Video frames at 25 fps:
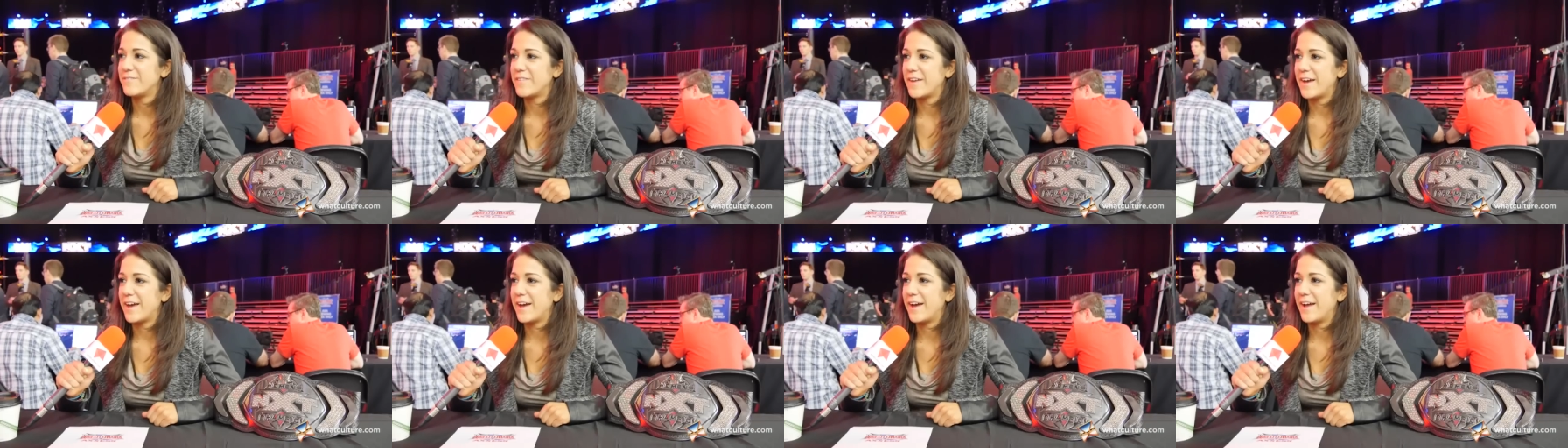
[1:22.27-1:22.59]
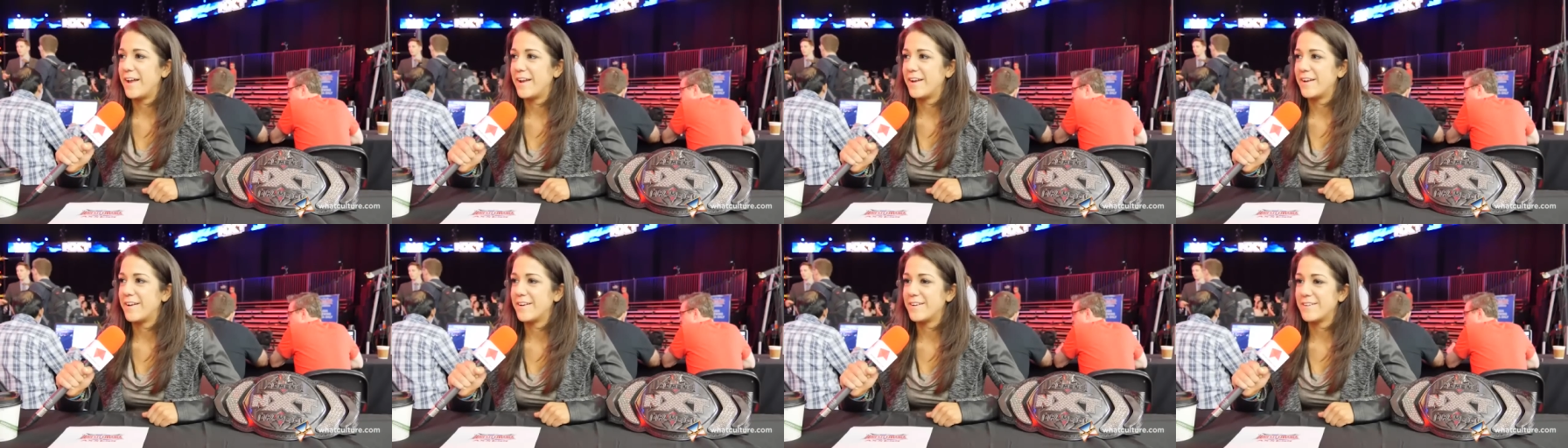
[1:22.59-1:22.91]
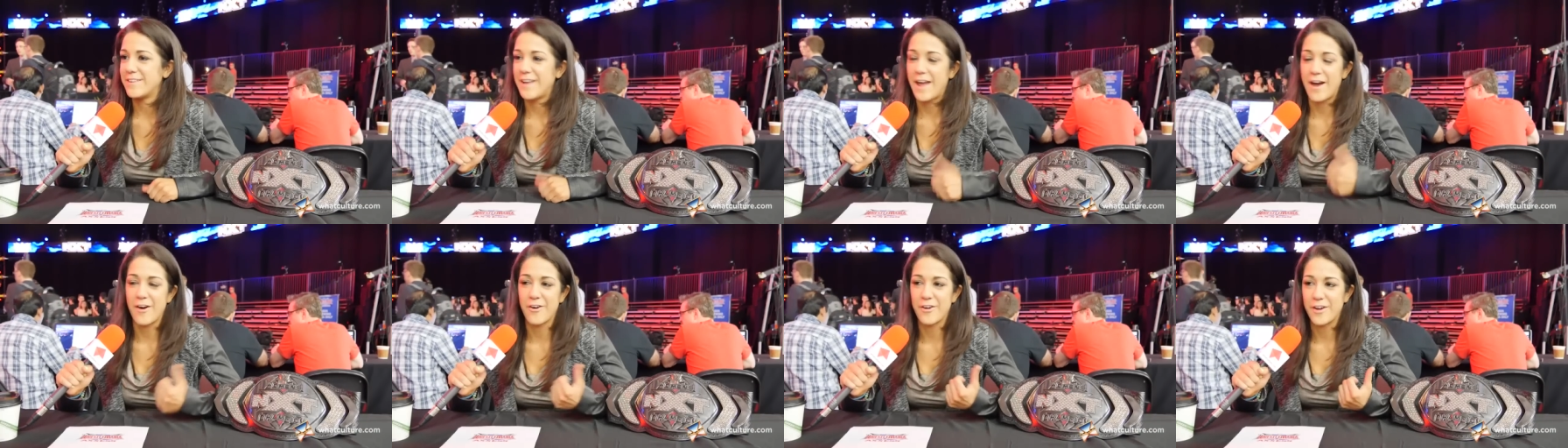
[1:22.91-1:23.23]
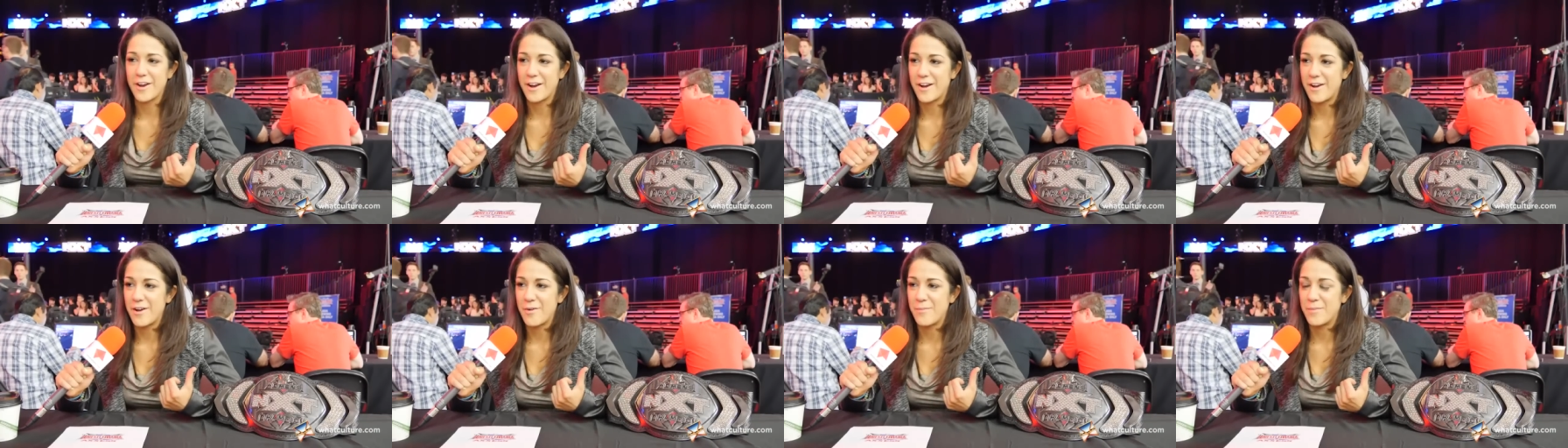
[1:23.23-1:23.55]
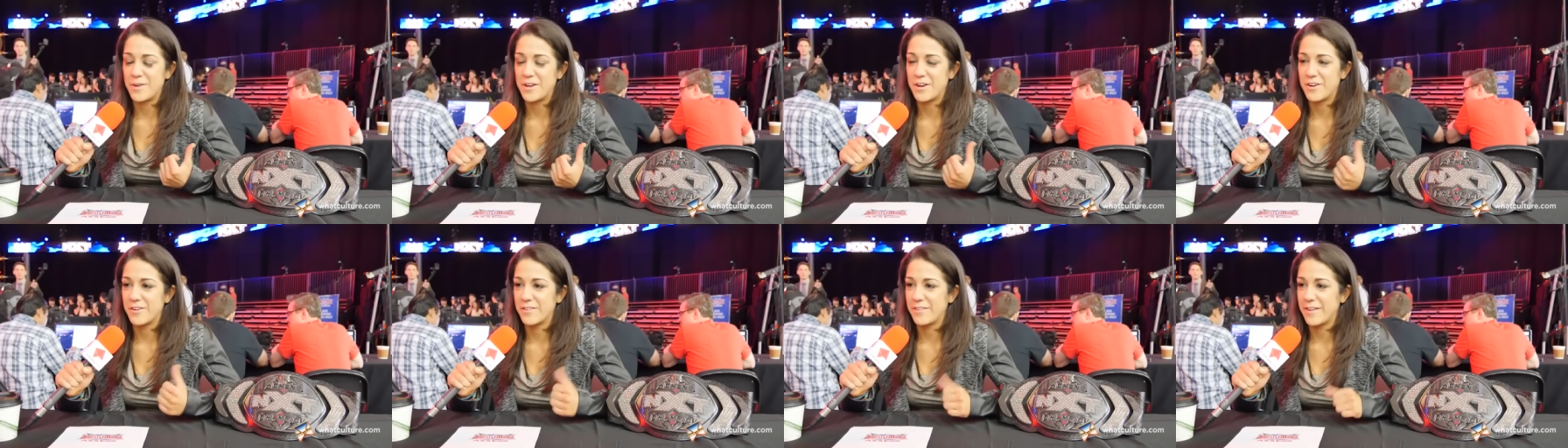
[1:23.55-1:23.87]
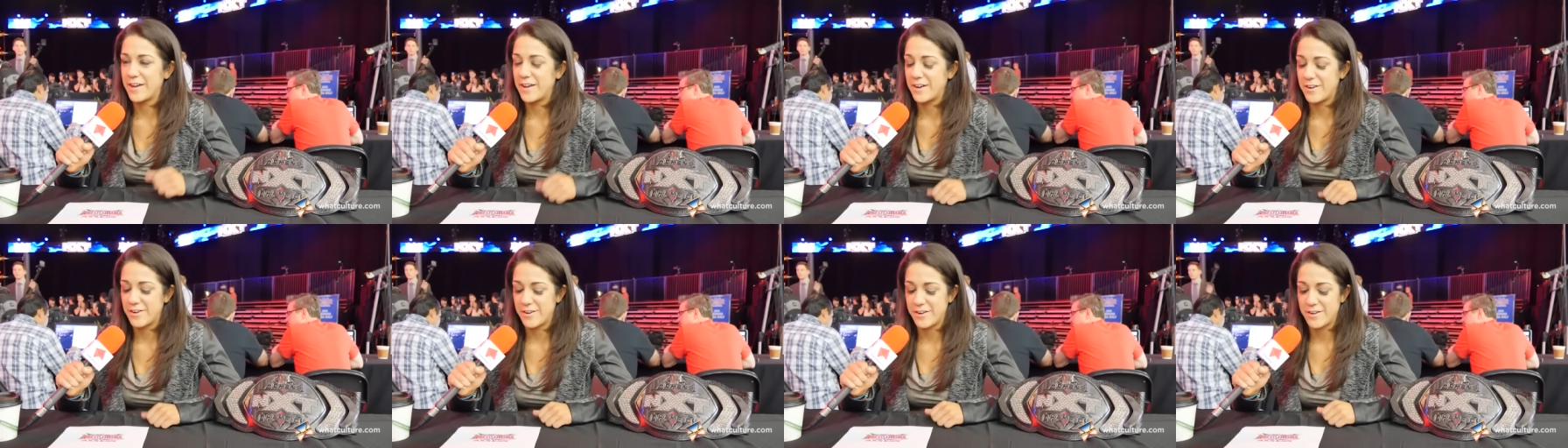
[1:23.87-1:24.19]
And now here I am a year
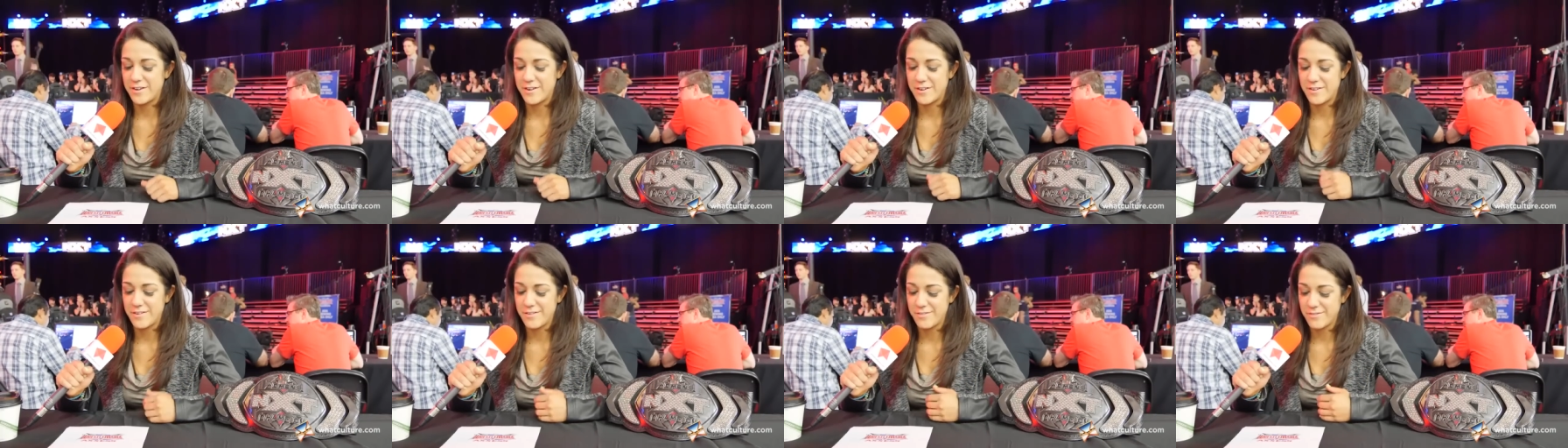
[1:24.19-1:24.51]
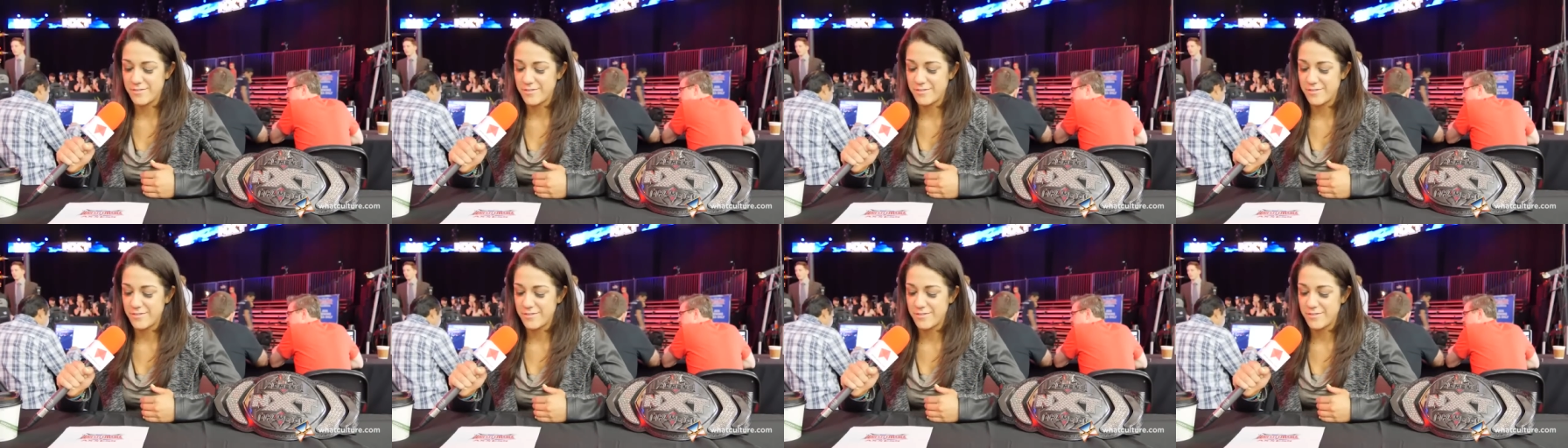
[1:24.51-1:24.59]
later, and